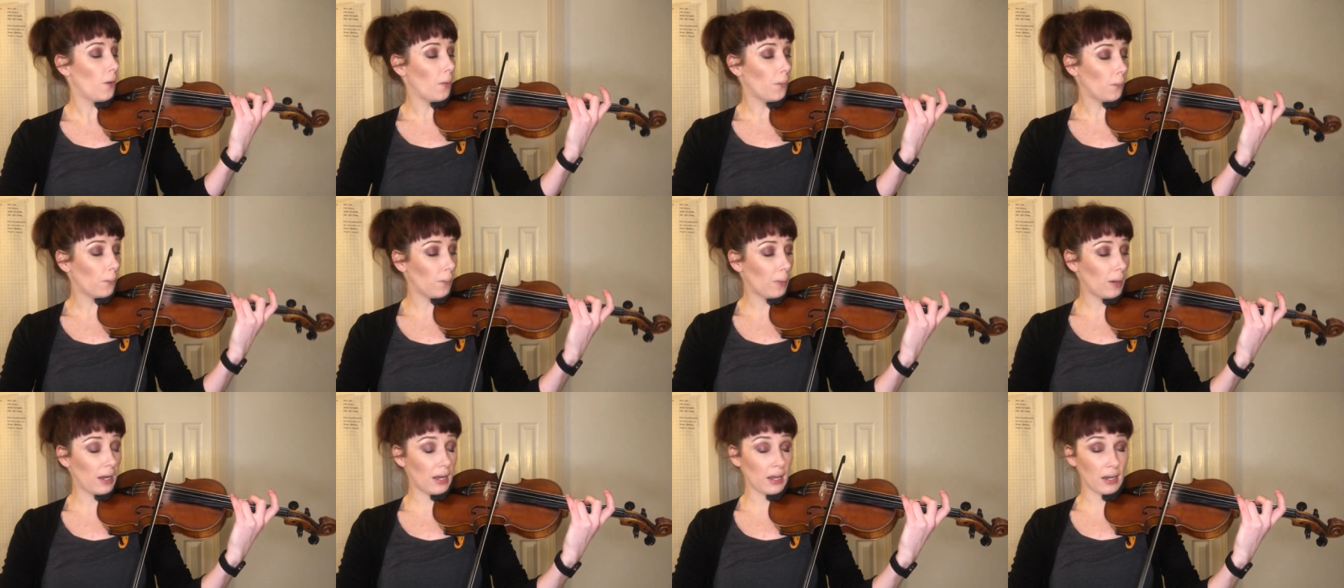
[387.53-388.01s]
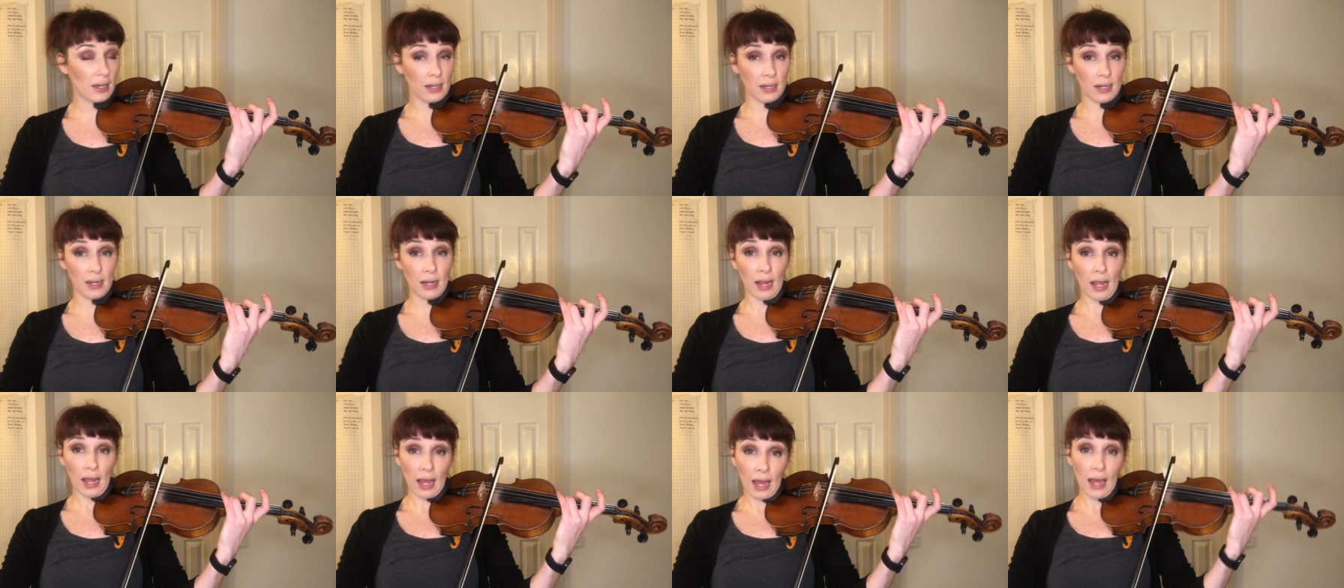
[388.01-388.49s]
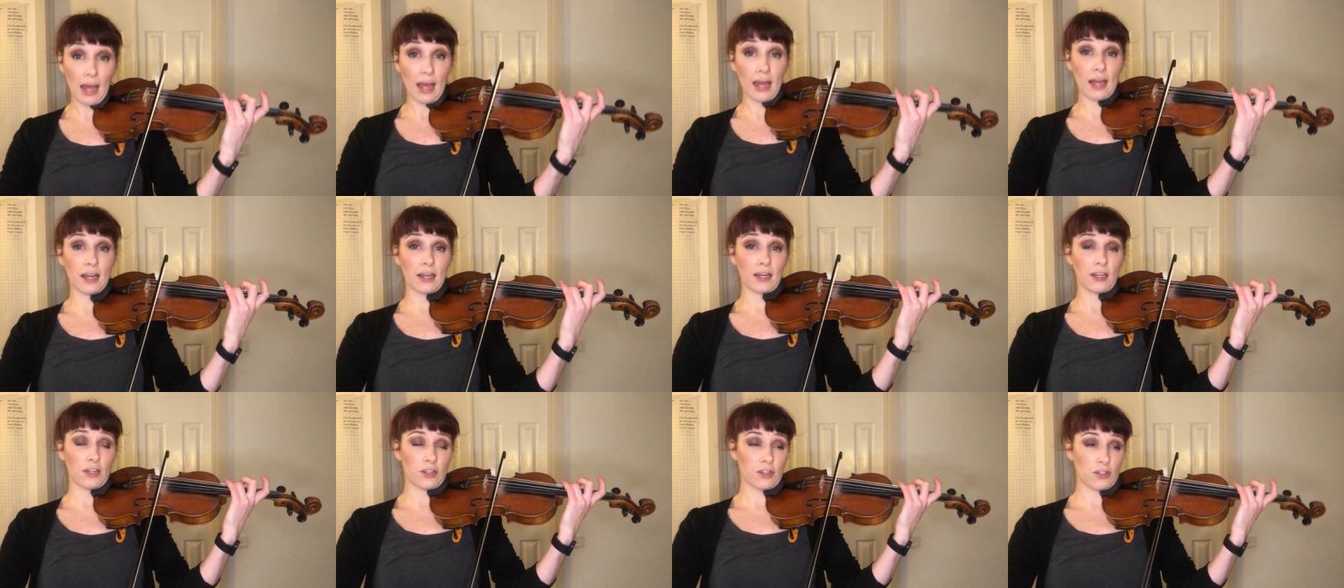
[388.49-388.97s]
1
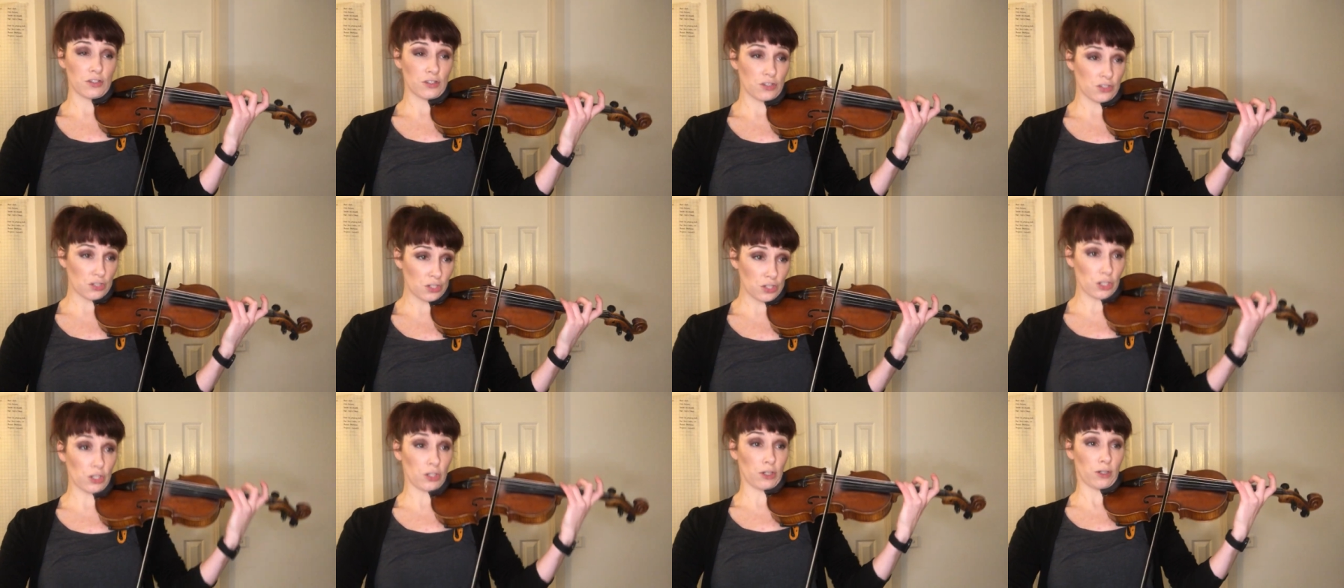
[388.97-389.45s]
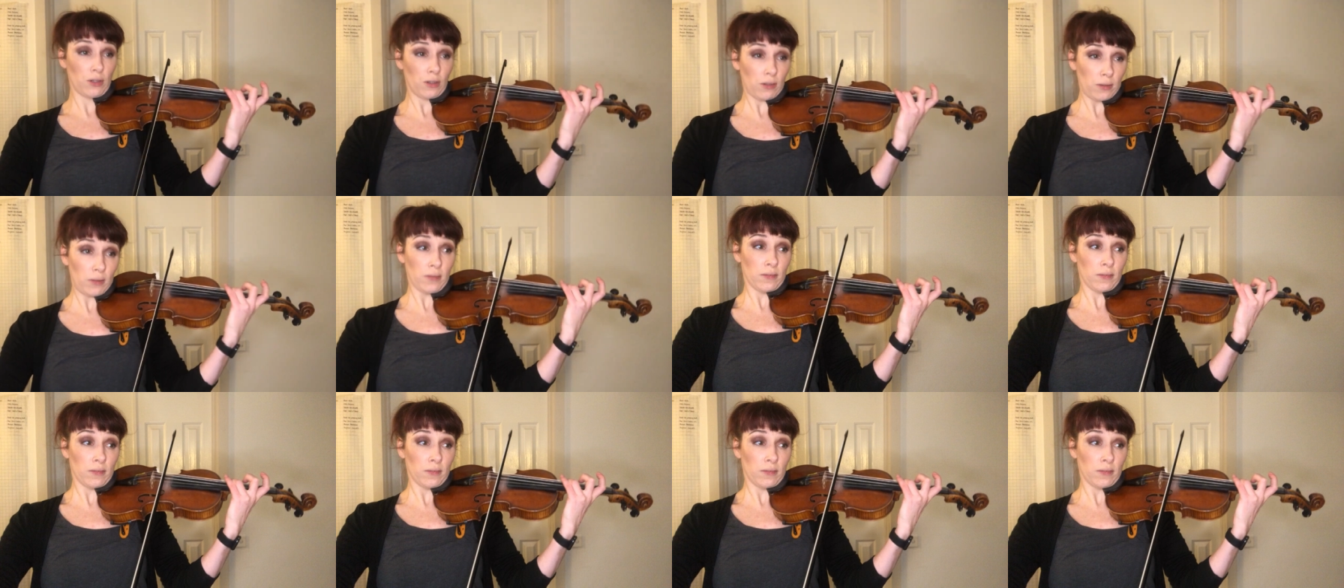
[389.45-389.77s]
and 2.